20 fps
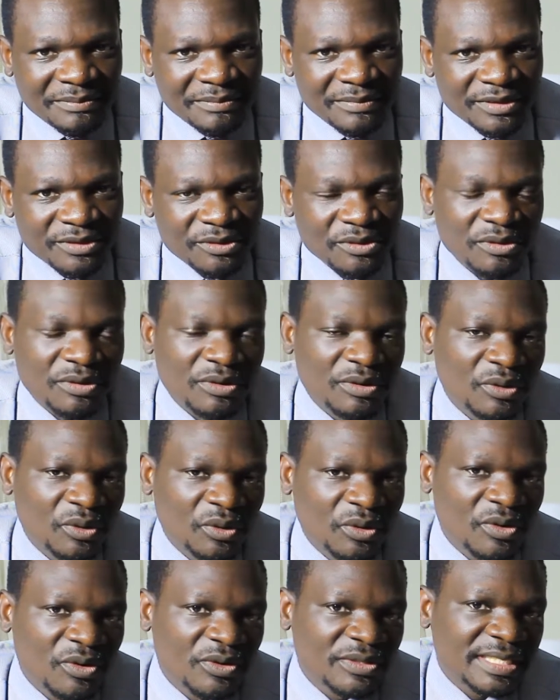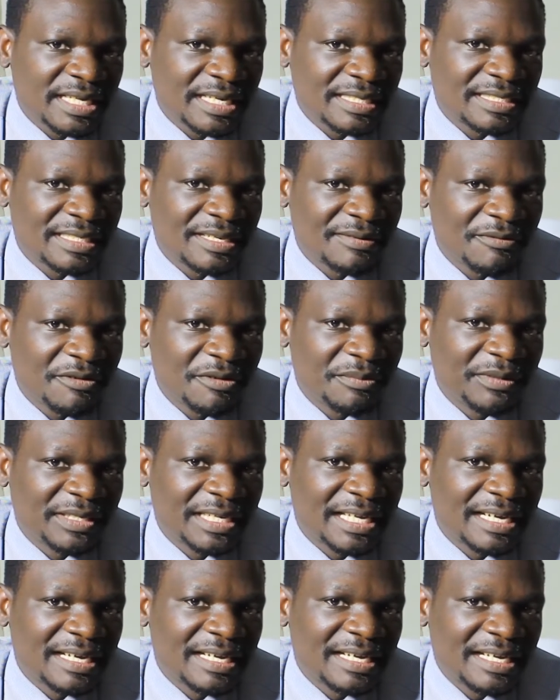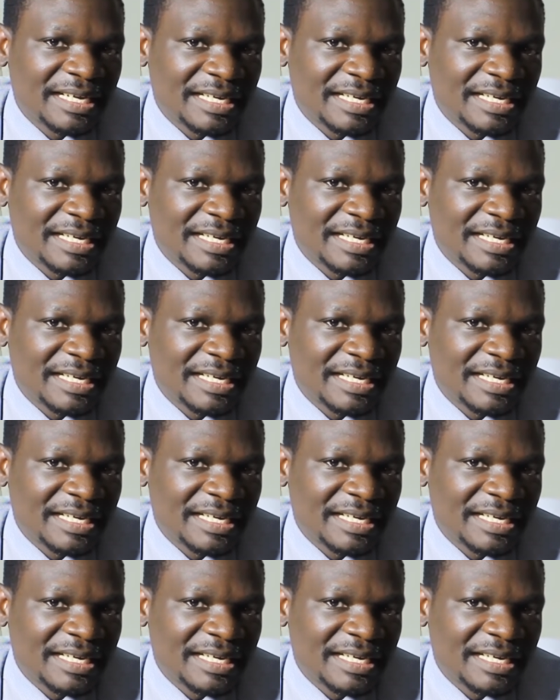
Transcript: So glucose has the formula